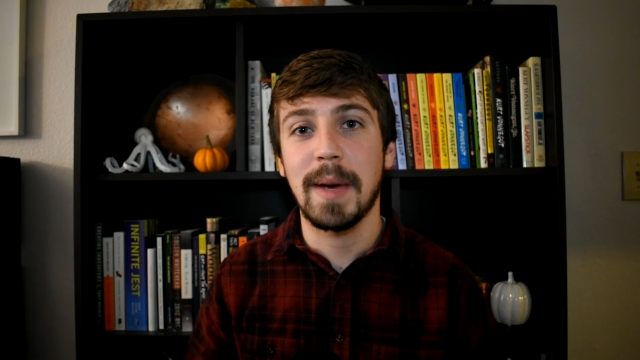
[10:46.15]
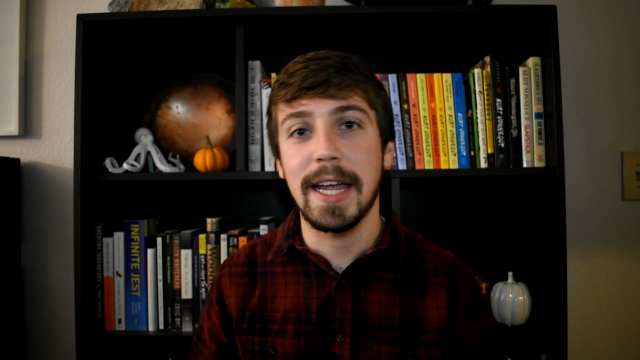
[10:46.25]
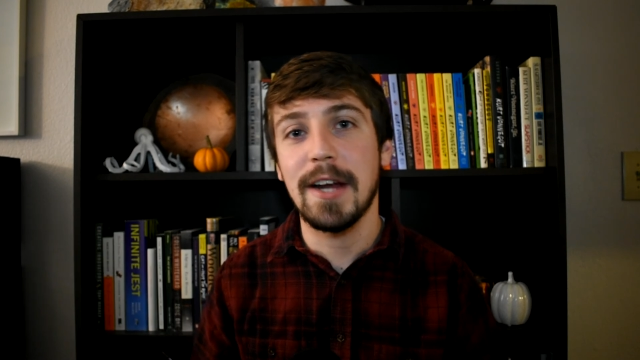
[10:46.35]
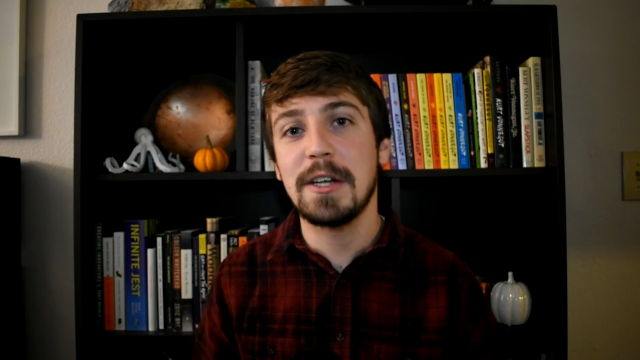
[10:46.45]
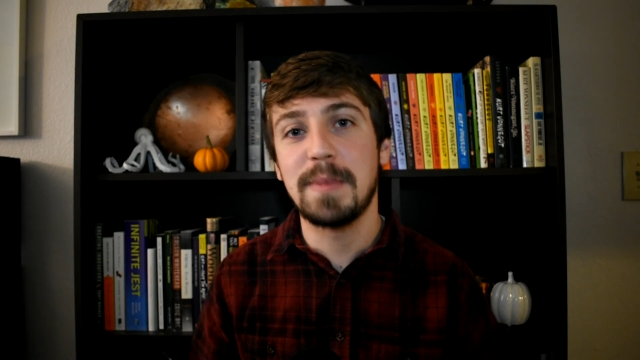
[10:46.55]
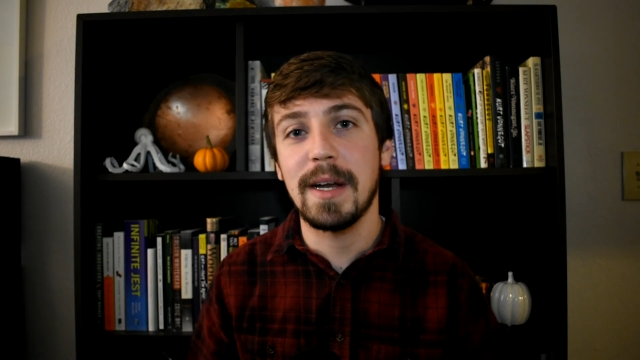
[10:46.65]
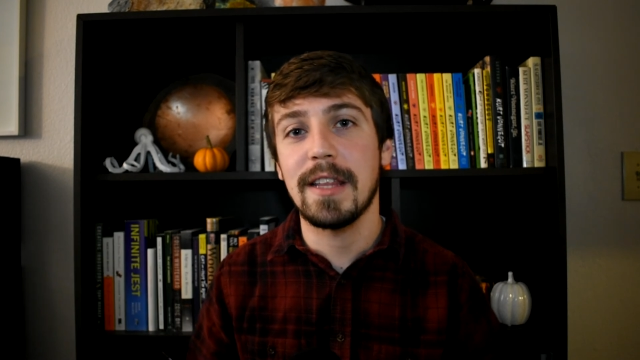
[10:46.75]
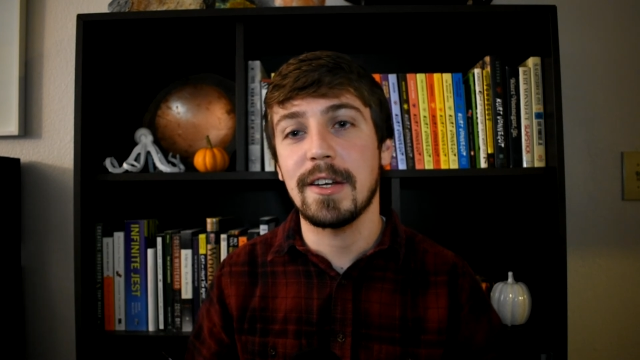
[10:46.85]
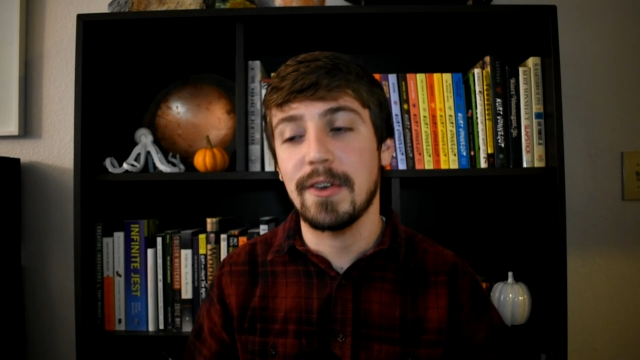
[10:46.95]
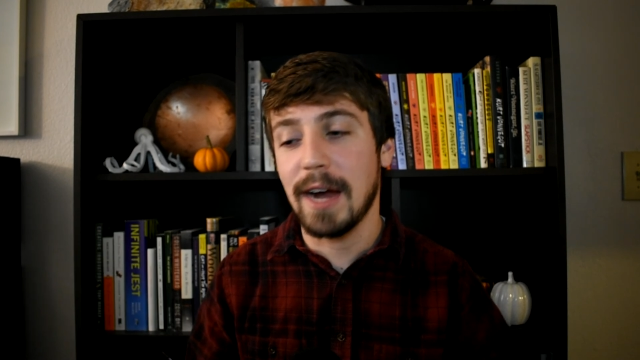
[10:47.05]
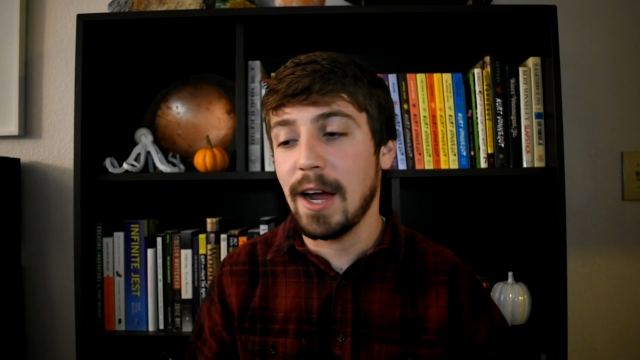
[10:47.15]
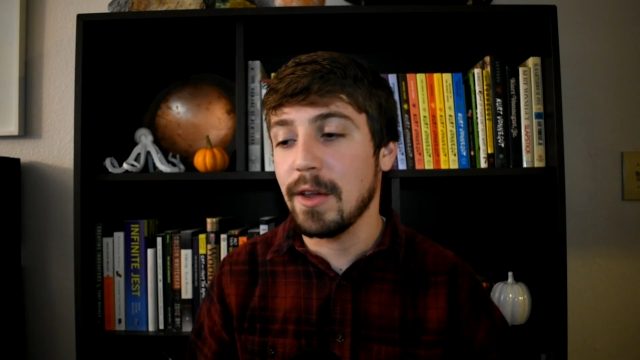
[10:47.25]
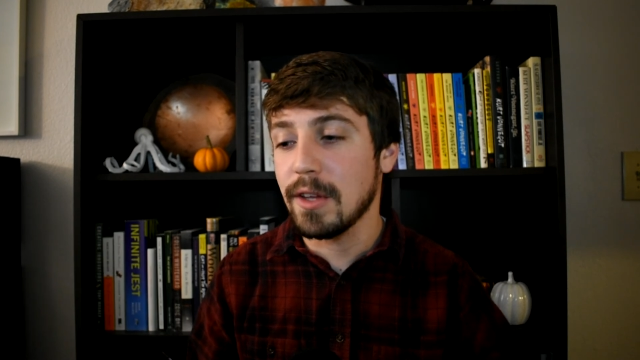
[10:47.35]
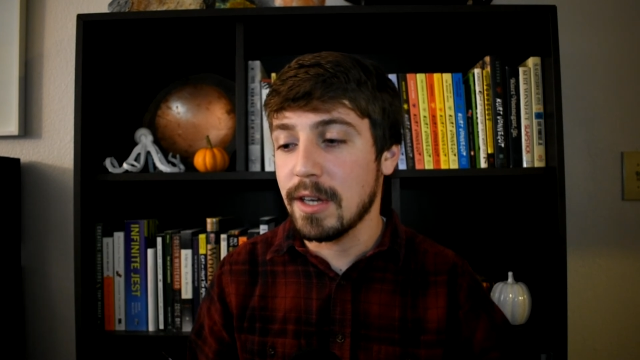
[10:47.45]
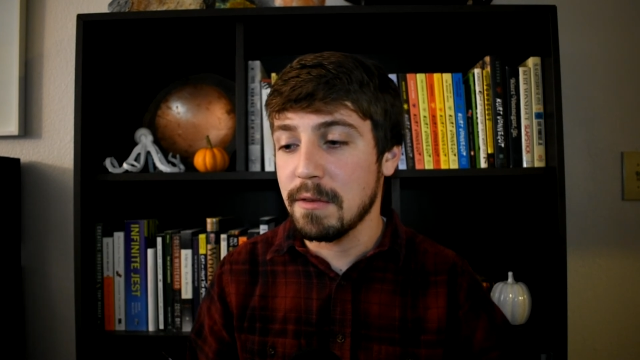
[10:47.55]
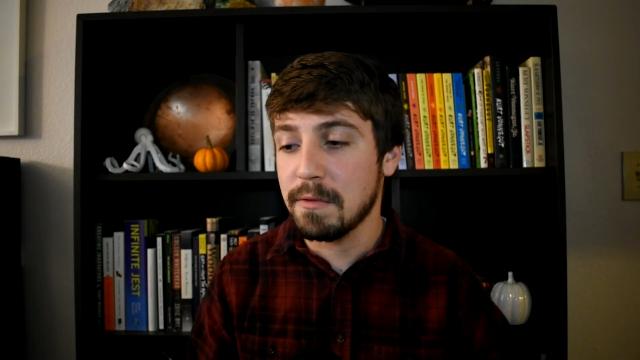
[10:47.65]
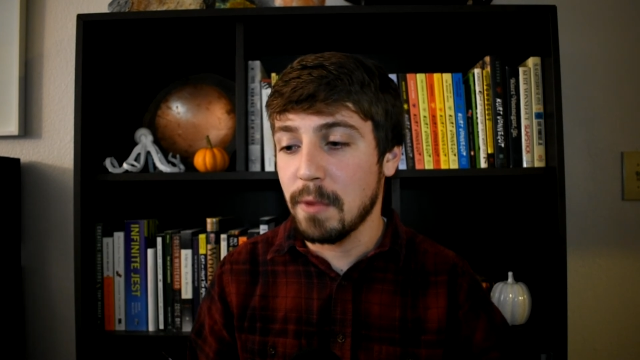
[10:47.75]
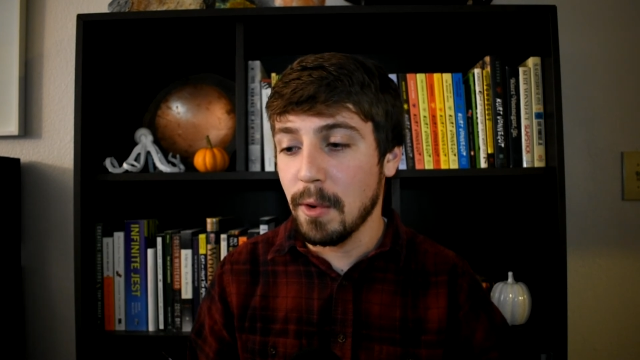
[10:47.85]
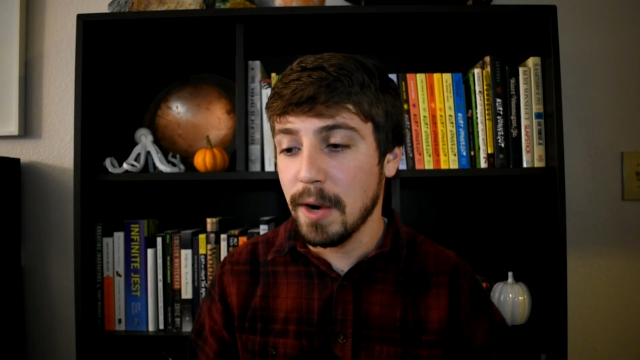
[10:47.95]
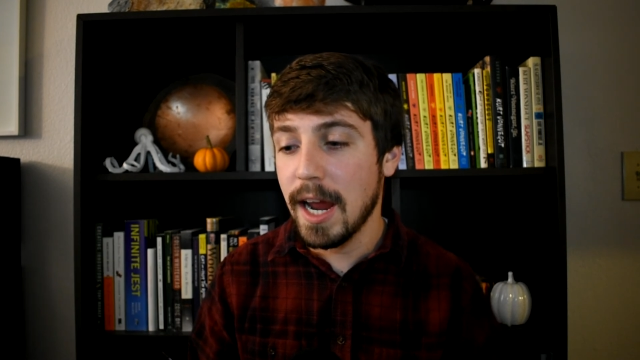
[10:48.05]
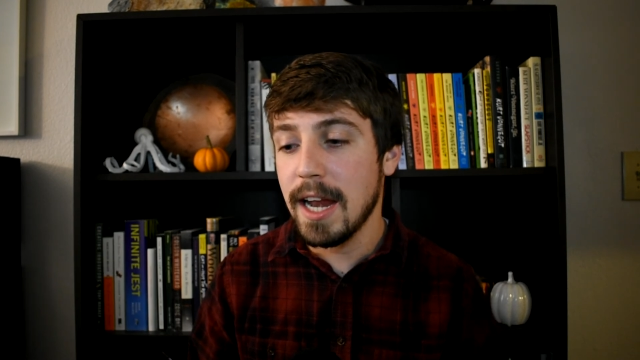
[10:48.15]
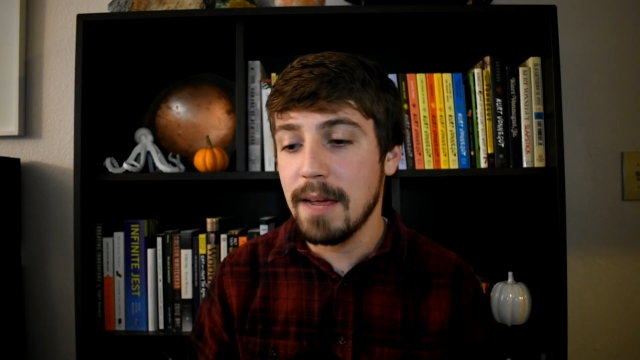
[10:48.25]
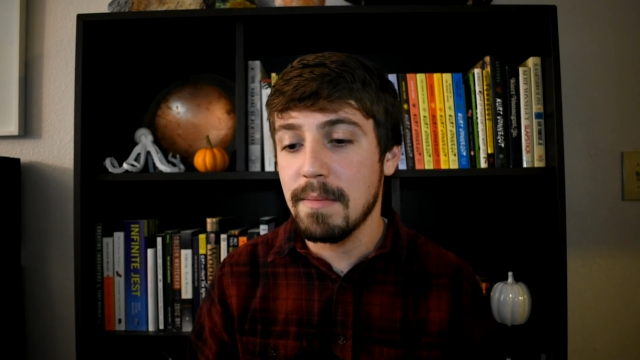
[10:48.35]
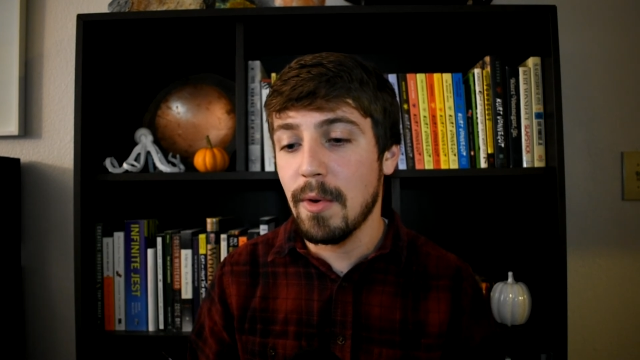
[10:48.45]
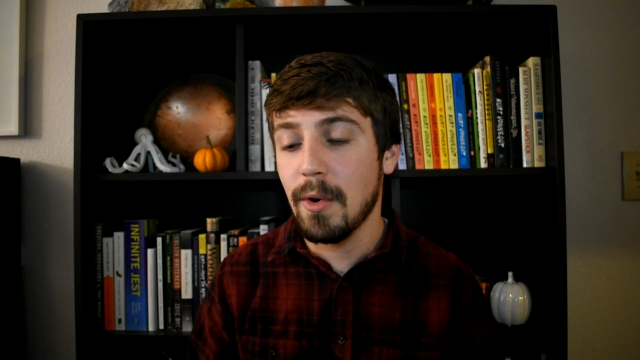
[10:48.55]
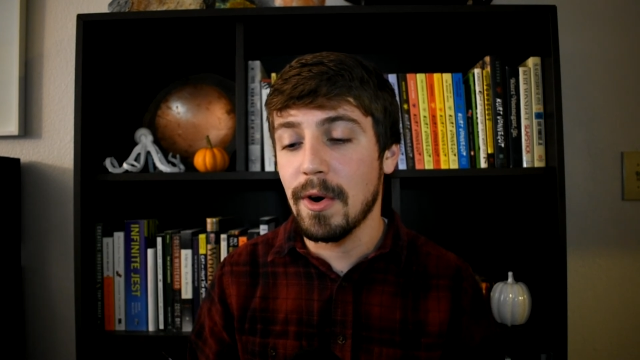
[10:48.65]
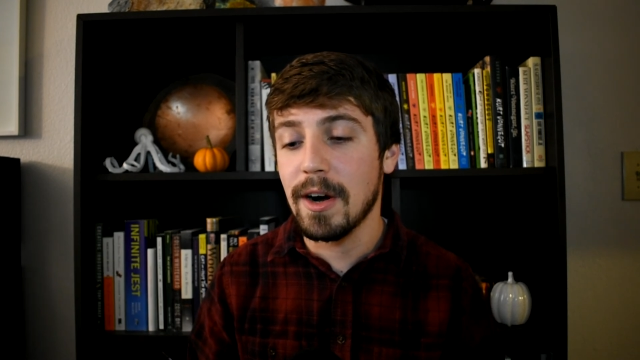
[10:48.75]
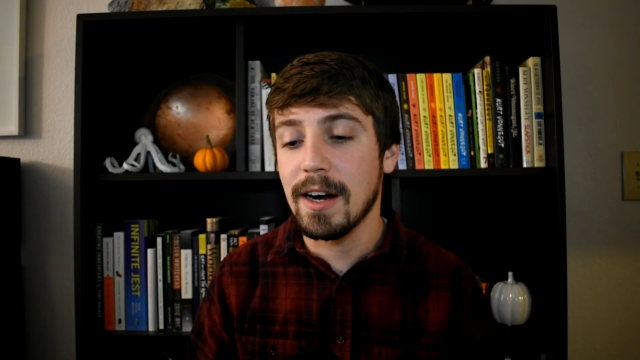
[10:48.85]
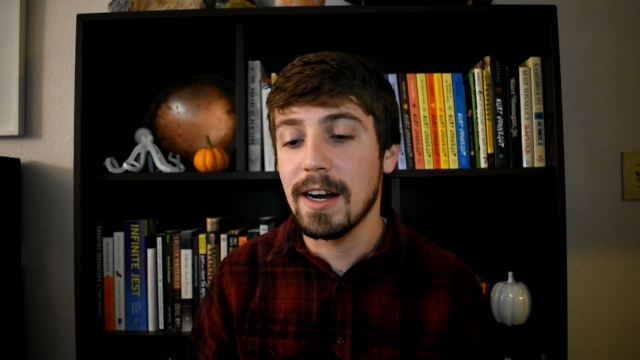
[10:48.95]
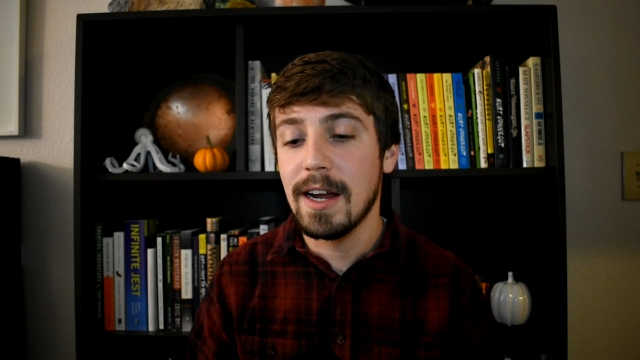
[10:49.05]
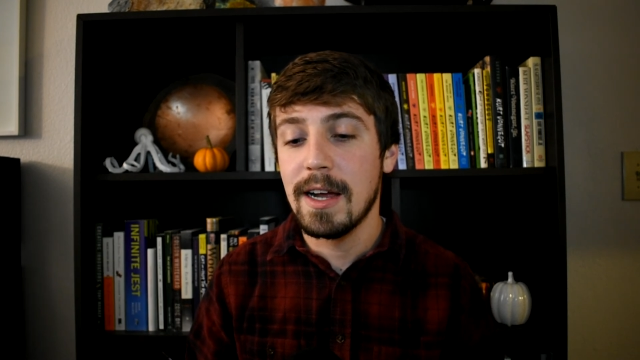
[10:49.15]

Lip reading: my ear has been to the ground looking for any more